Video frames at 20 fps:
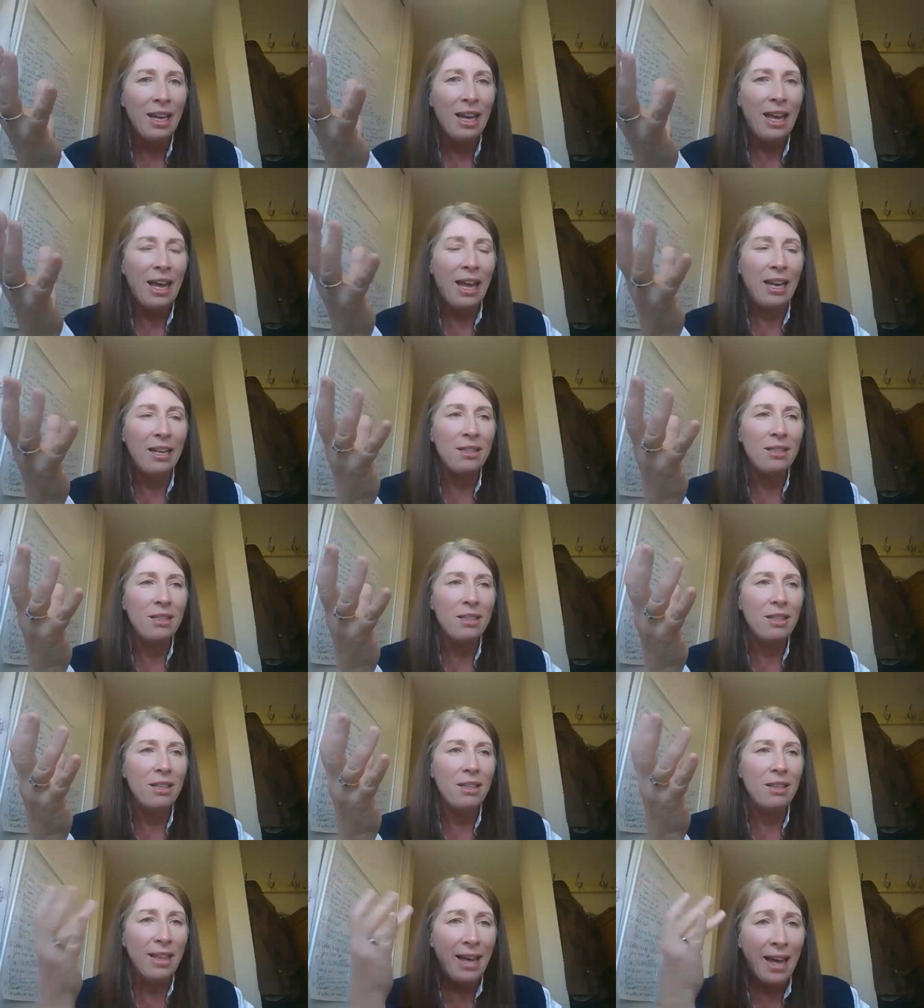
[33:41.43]
And
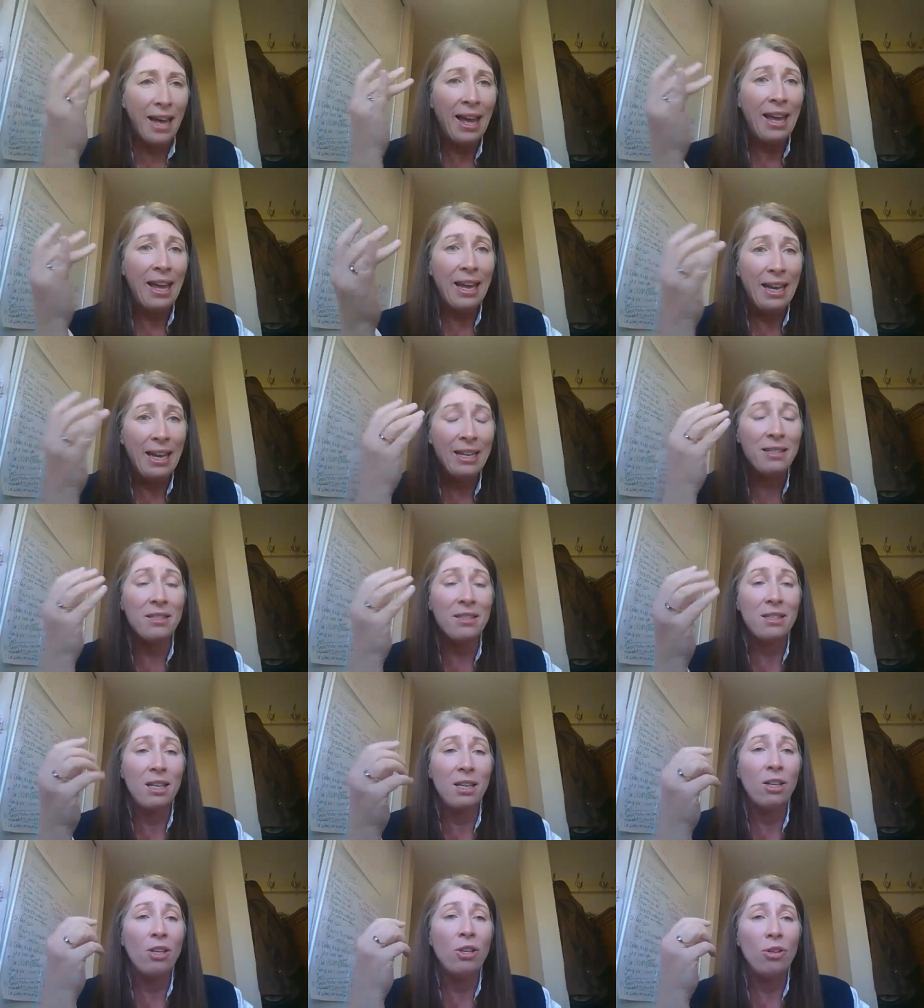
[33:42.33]
that
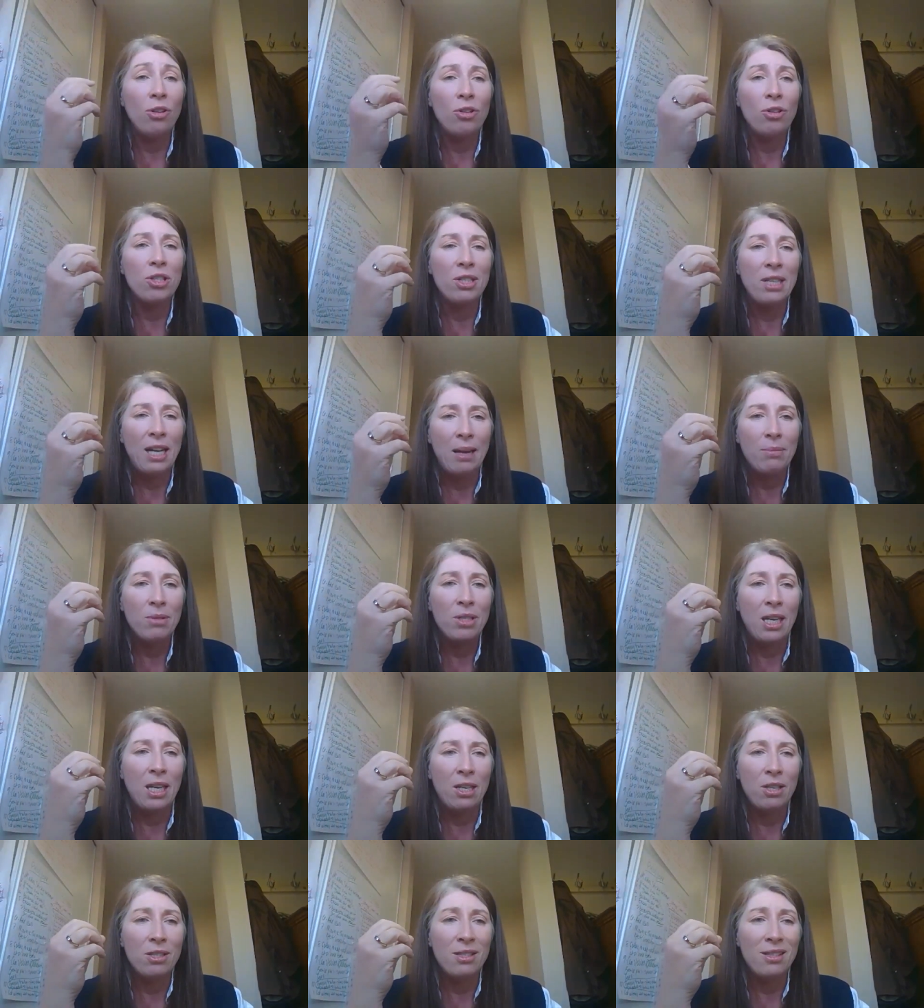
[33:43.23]
is a huge step
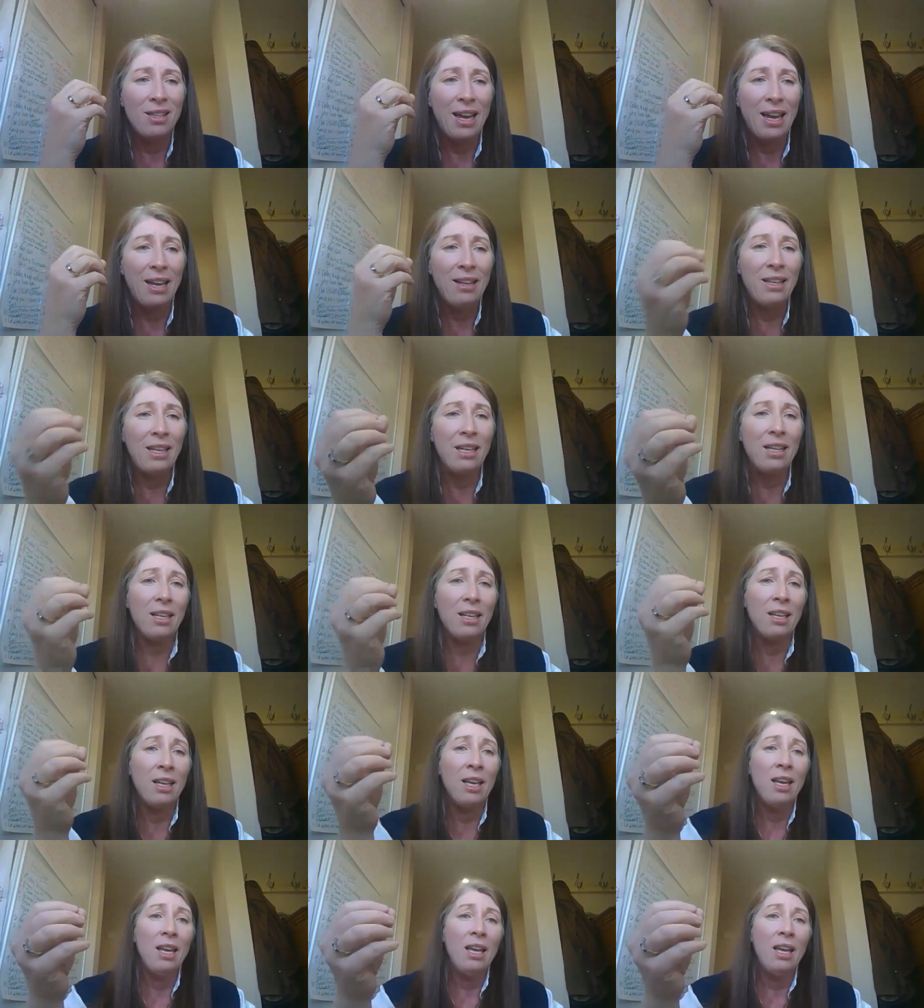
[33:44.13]
change that I think